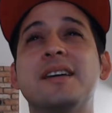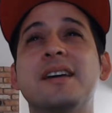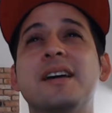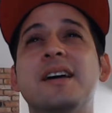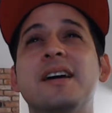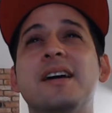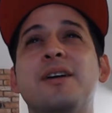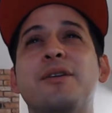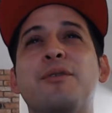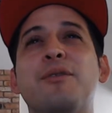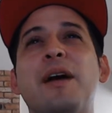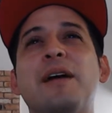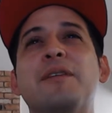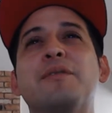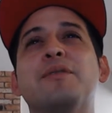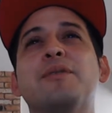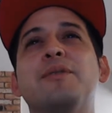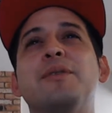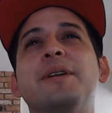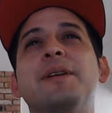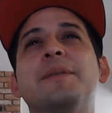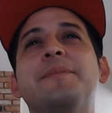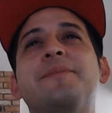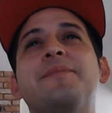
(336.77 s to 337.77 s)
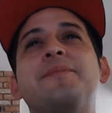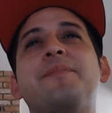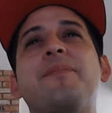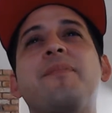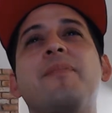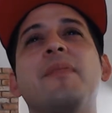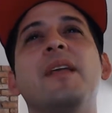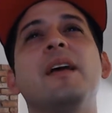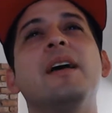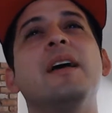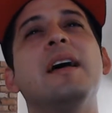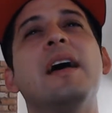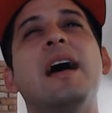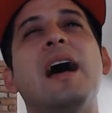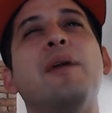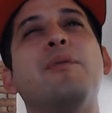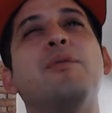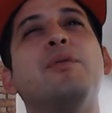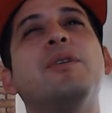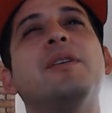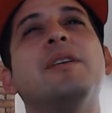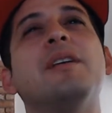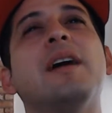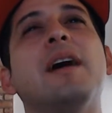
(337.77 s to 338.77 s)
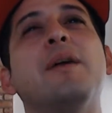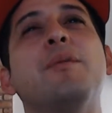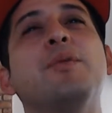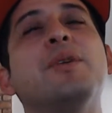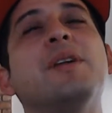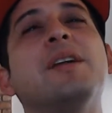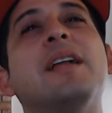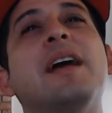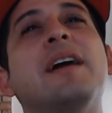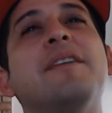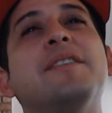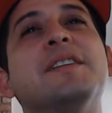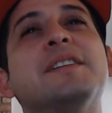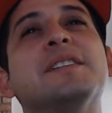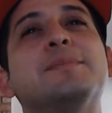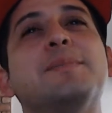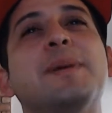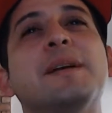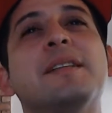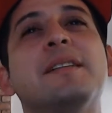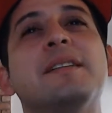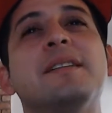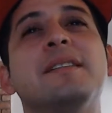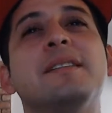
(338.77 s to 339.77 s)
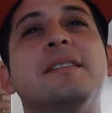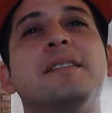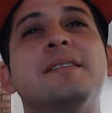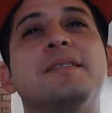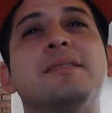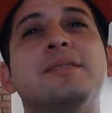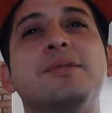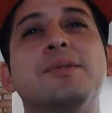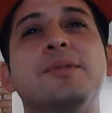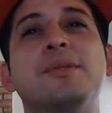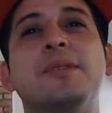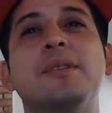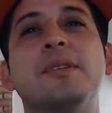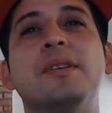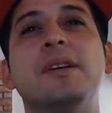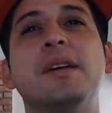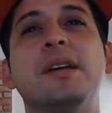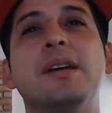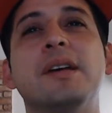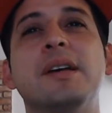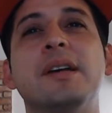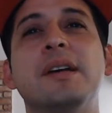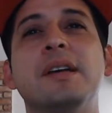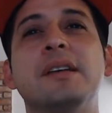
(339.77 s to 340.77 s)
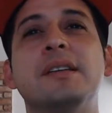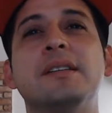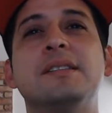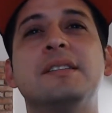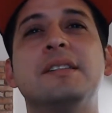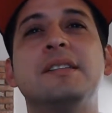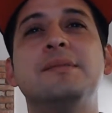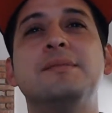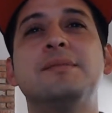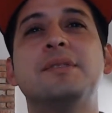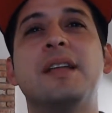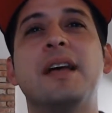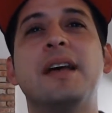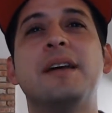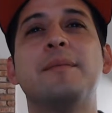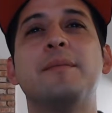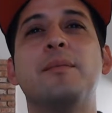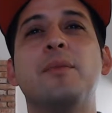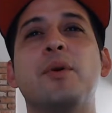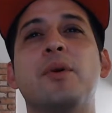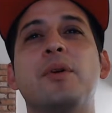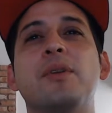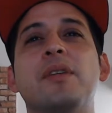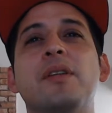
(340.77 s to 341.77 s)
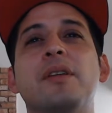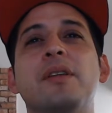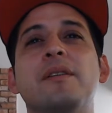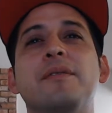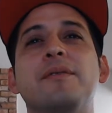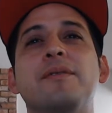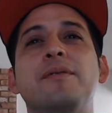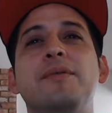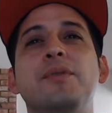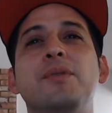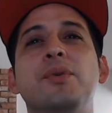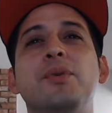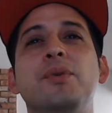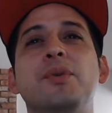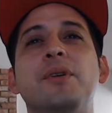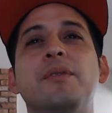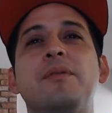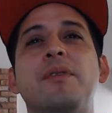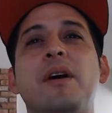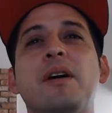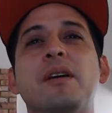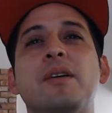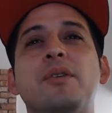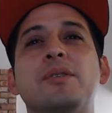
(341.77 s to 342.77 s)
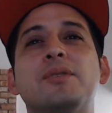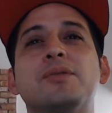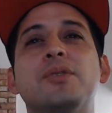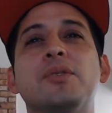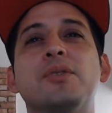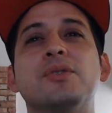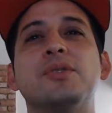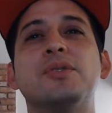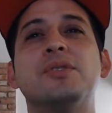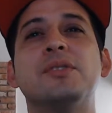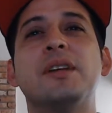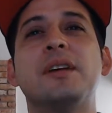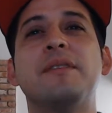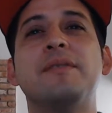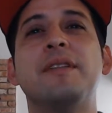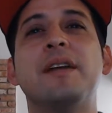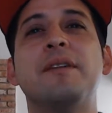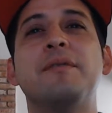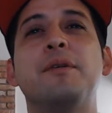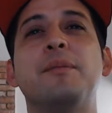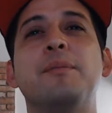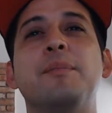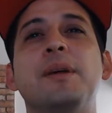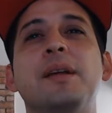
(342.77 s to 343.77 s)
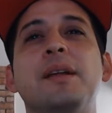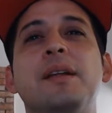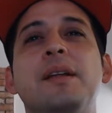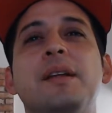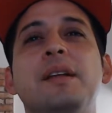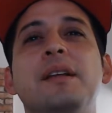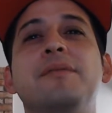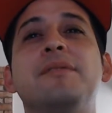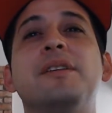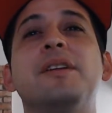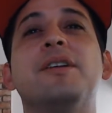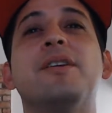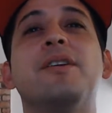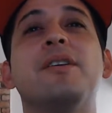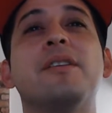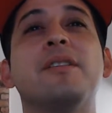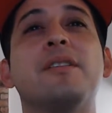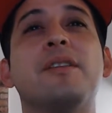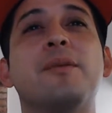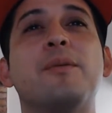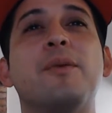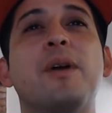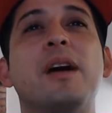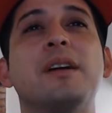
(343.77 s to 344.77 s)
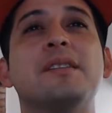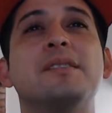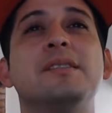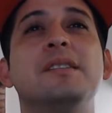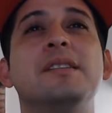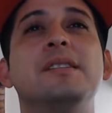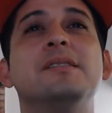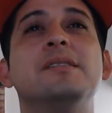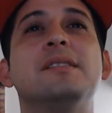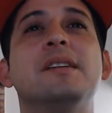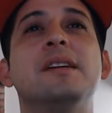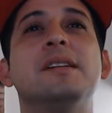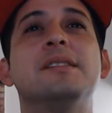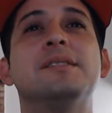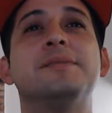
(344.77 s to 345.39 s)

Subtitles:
rivalry. I wouldn't have expected it this soon. Seems like more than a few of our soldiers have never even heard of the Rocks these days.